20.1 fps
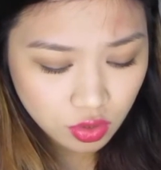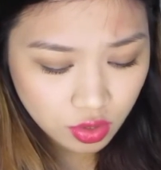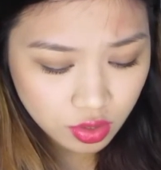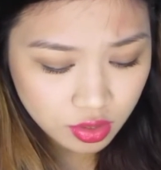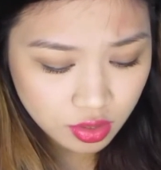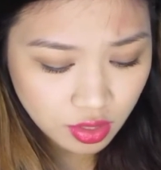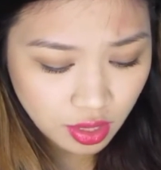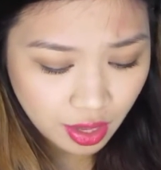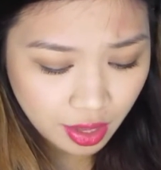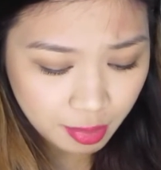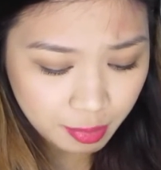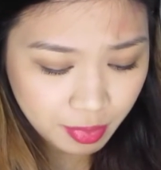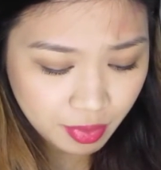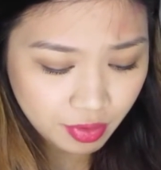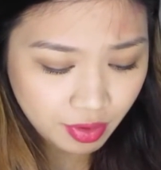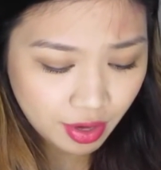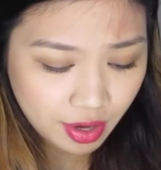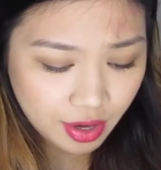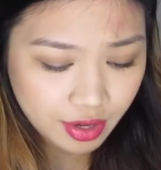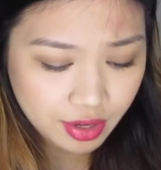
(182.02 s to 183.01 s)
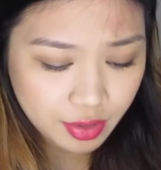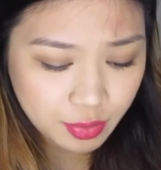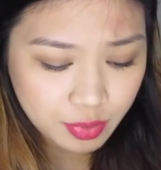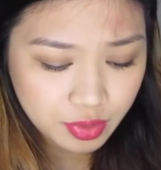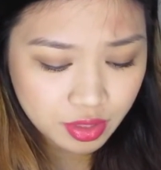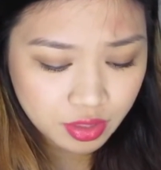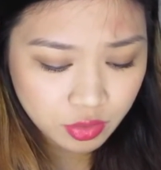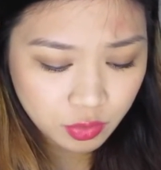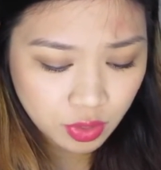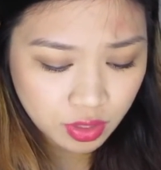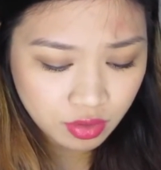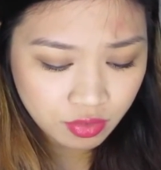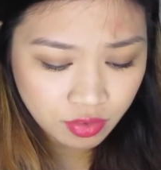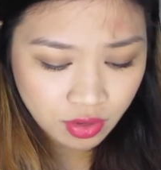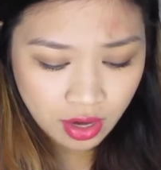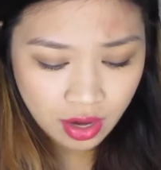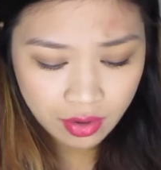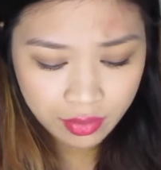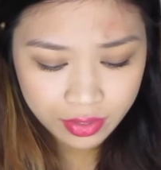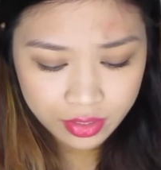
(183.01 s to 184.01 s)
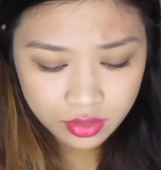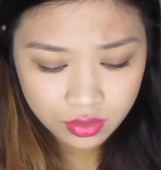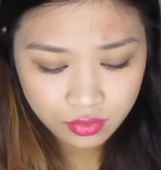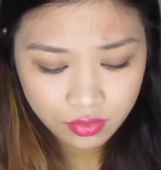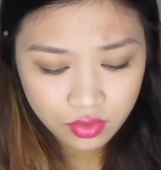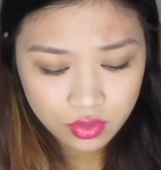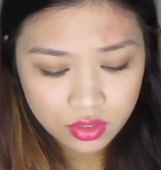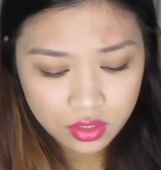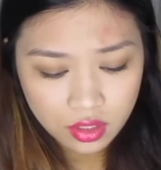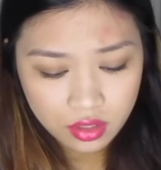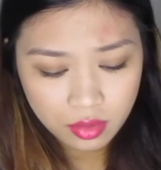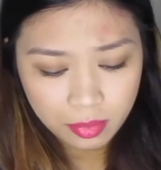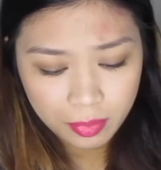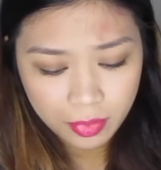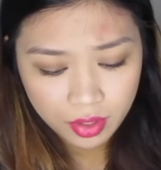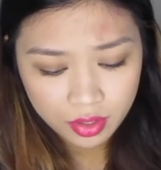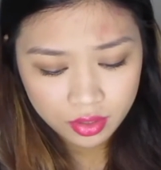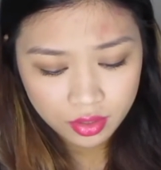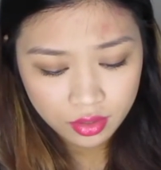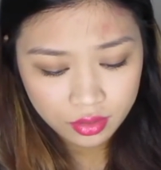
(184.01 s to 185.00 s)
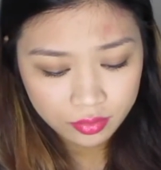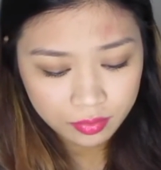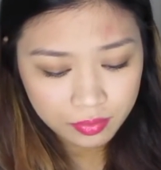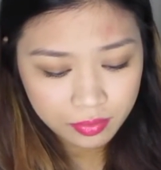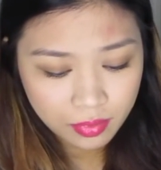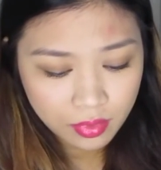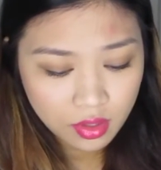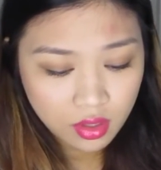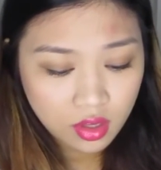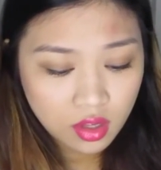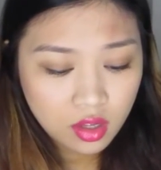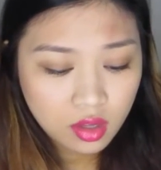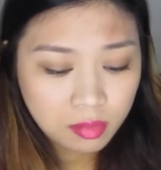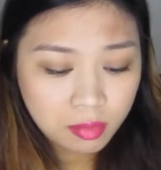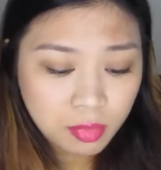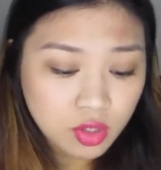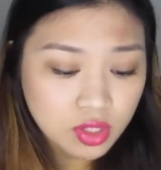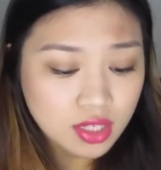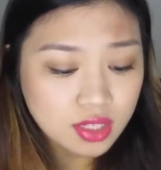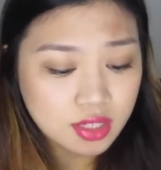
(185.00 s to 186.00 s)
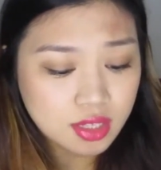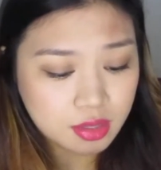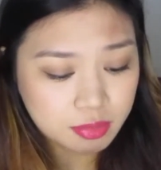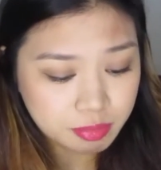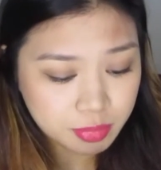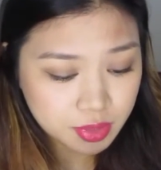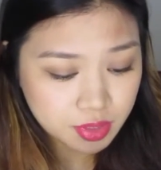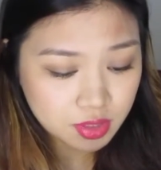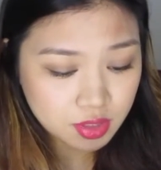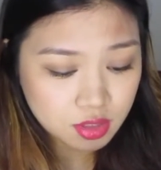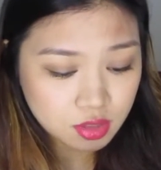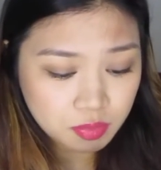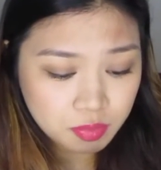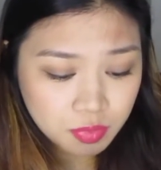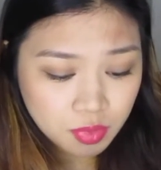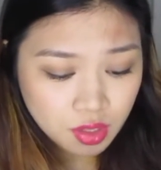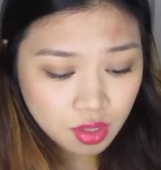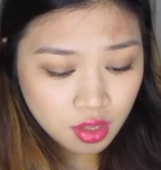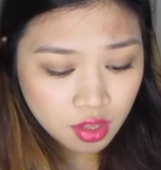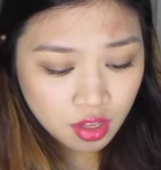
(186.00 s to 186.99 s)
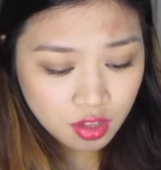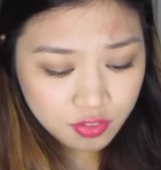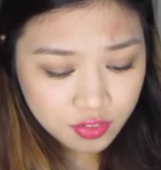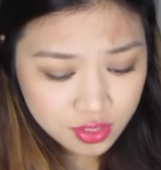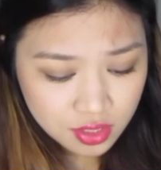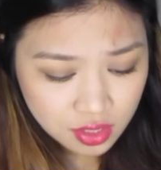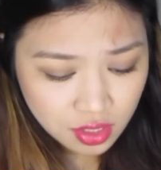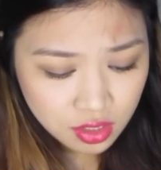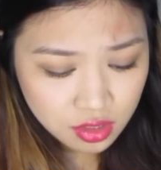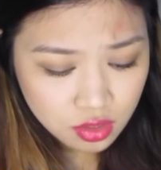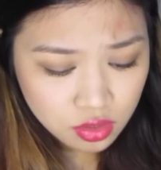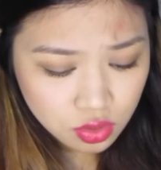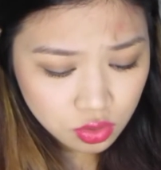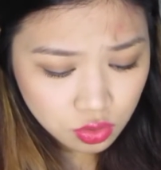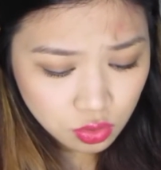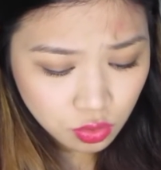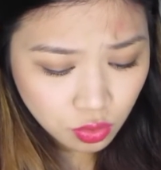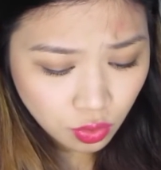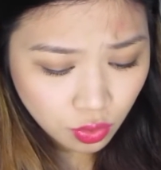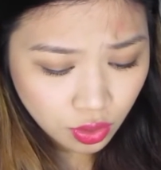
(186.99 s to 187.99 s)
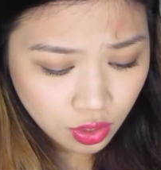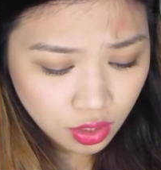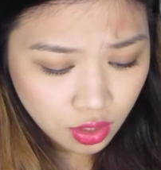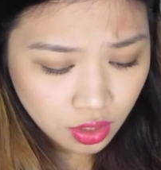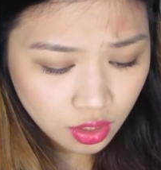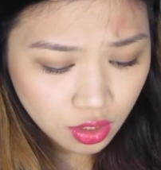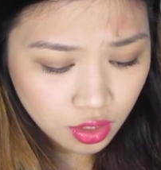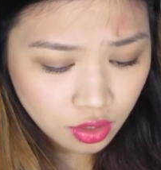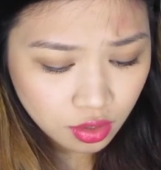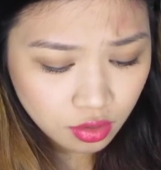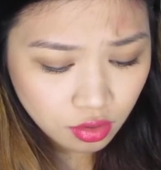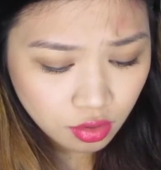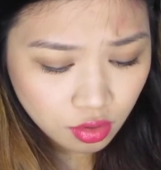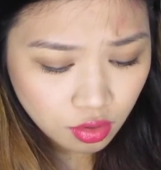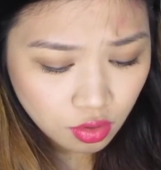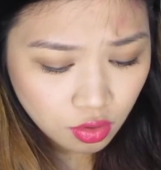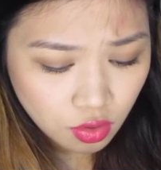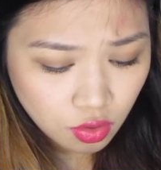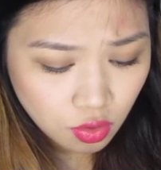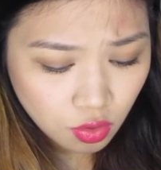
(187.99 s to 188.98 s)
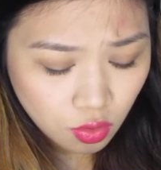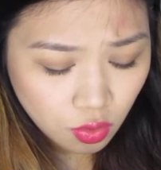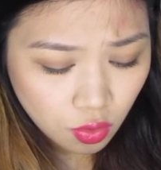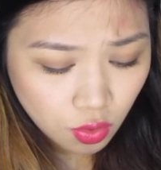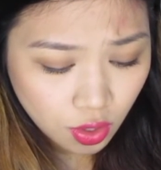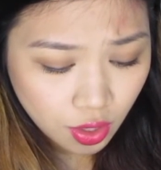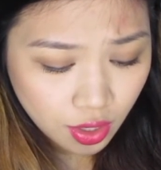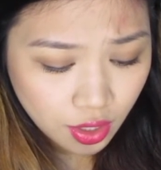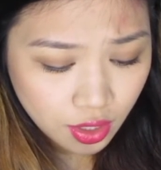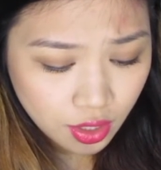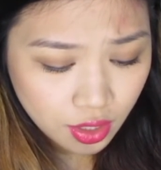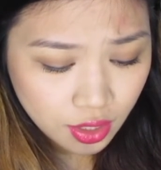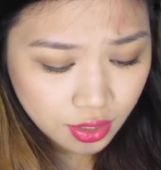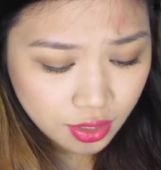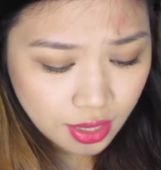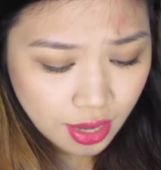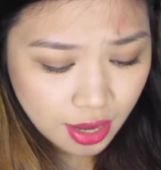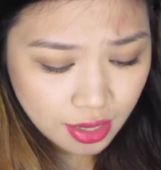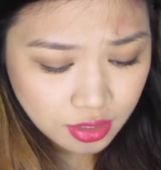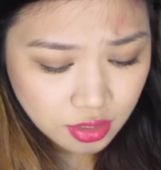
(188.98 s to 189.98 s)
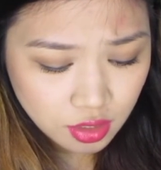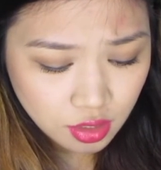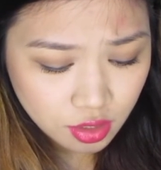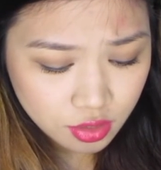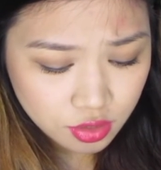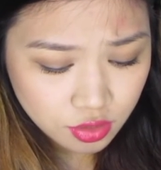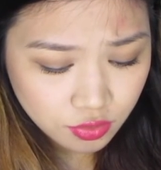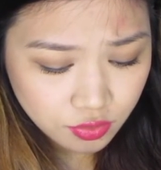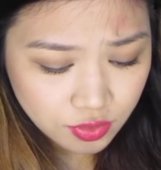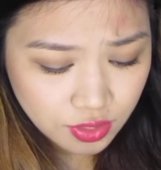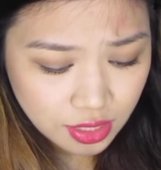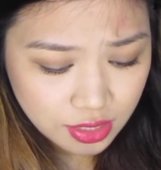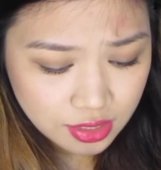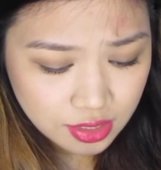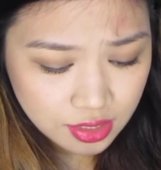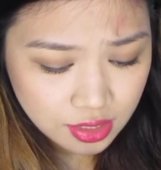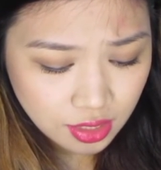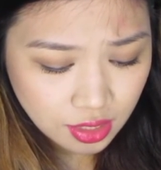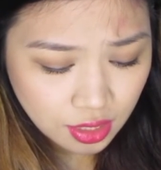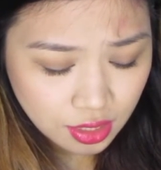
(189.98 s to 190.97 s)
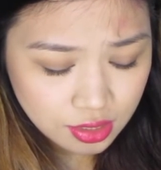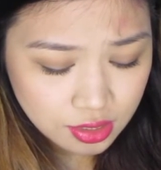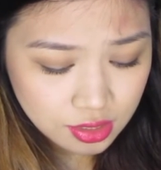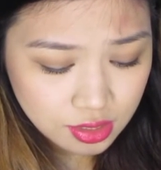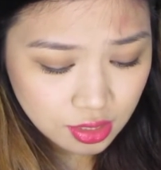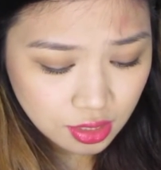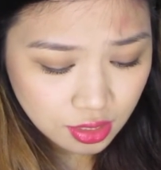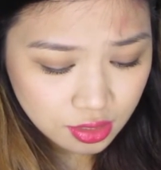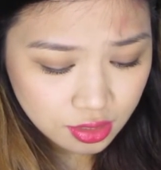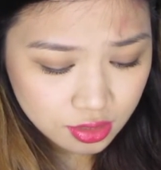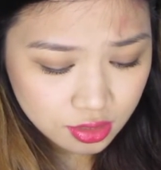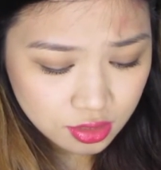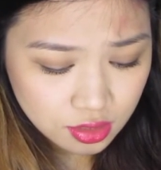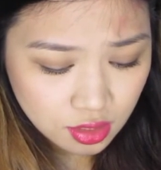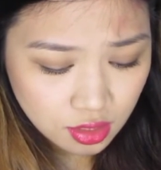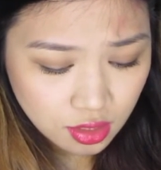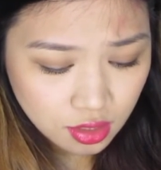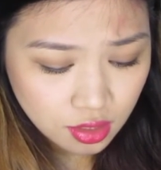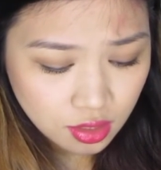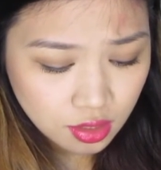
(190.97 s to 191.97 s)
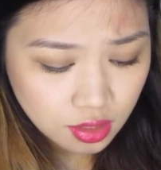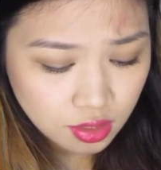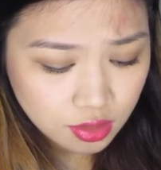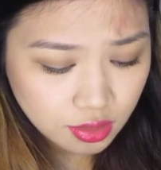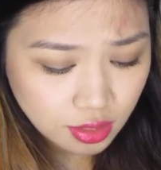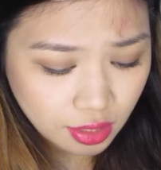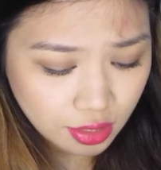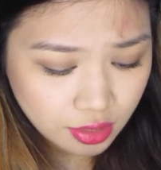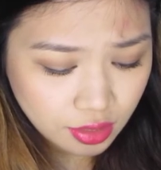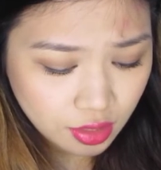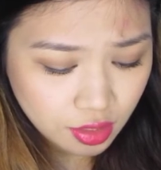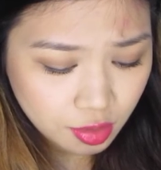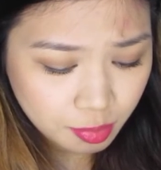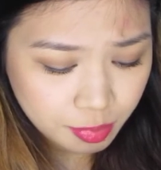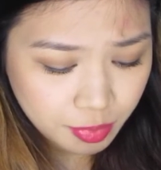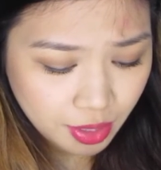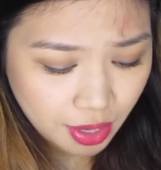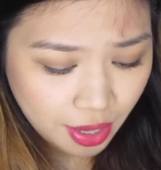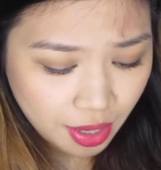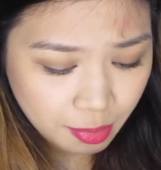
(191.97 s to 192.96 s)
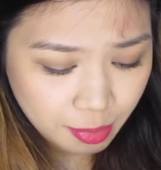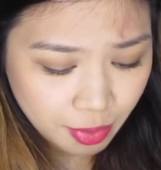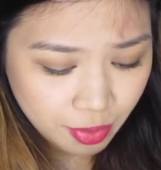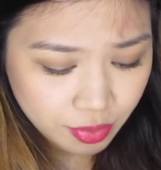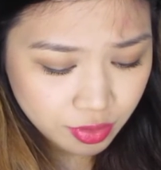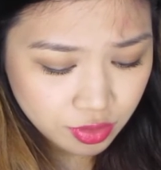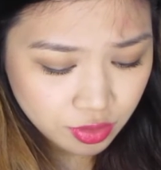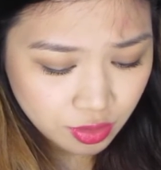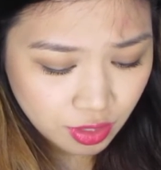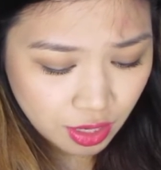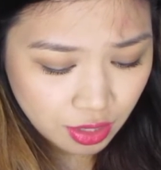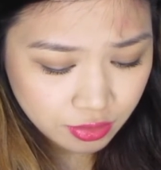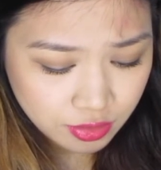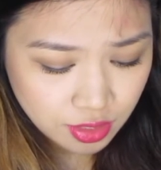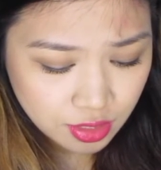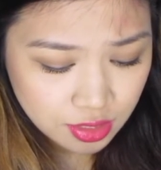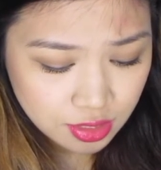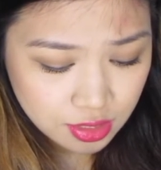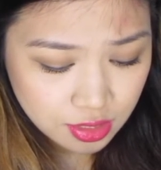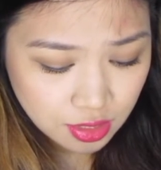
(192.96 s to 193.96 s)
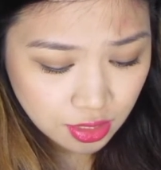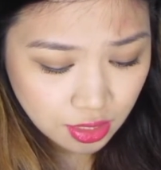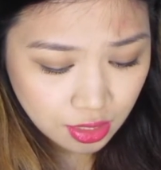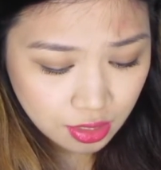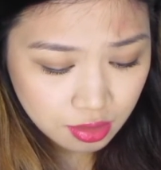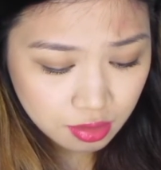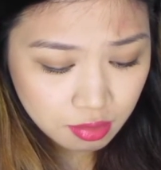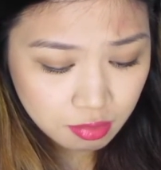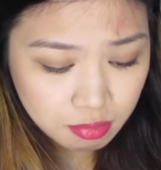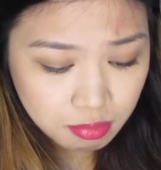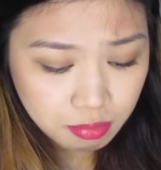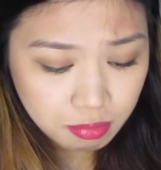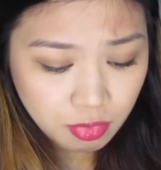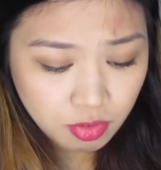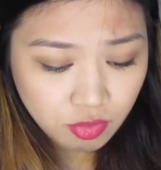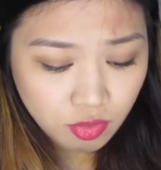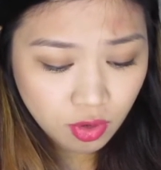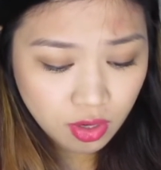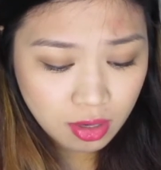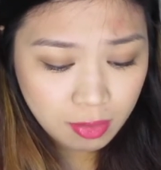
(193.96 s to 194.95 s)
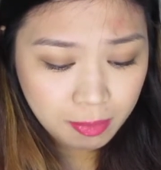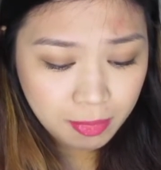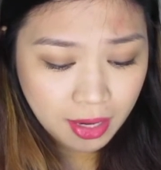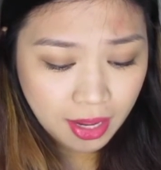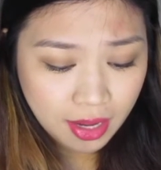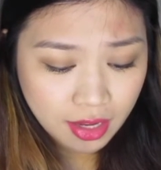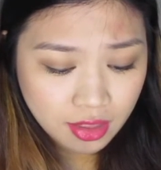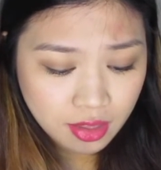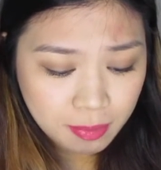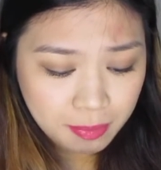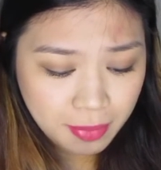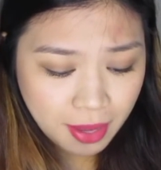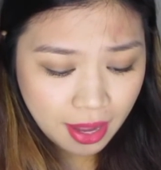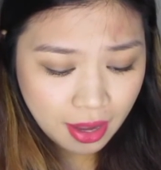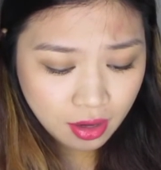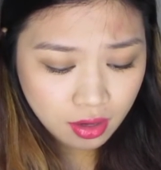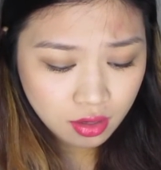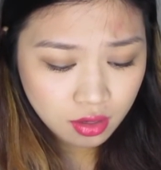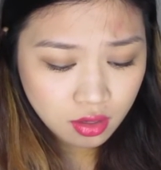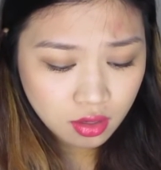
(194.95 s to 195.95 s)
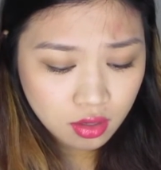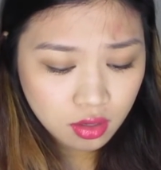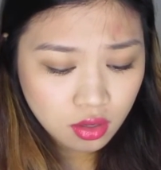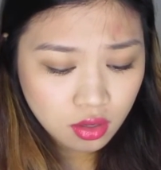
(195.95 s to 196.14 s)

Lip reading: on the eyebrow area within 24 hours of using the product. Beauty tips. If skin is too oily or it has lots of dead skin cells, tidy up the eyebrow surrounding skin before applying the pack